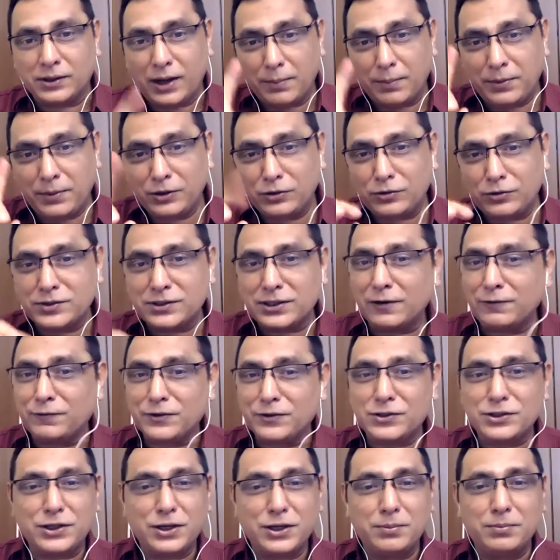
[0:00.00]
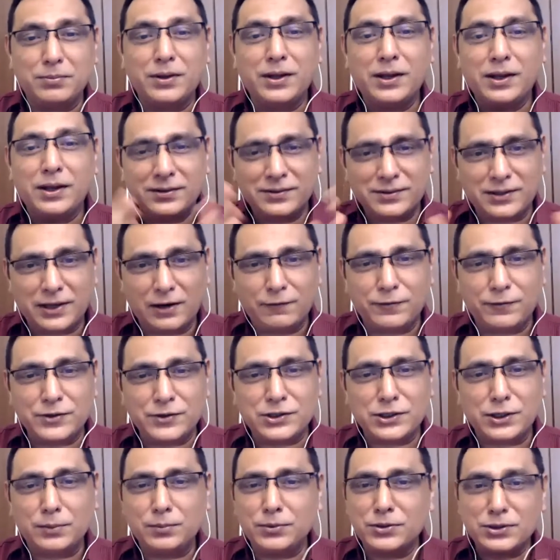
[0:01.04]
Coming to self-esteem,
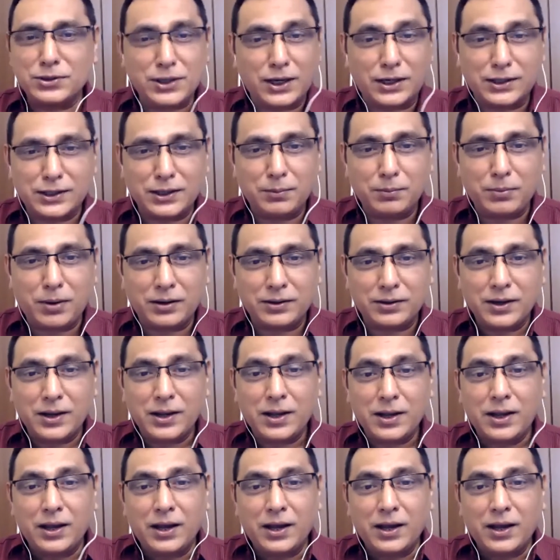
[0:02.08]
self-esteem is nothing but